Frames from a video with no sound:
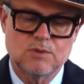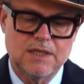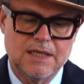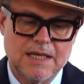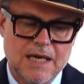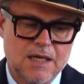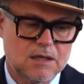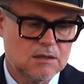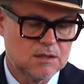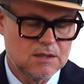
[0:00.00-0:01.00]
really
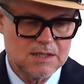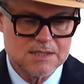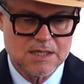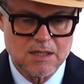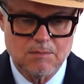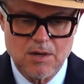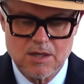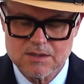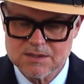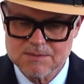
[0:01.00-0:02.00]
like on inside the
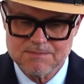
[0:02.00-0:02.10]
box,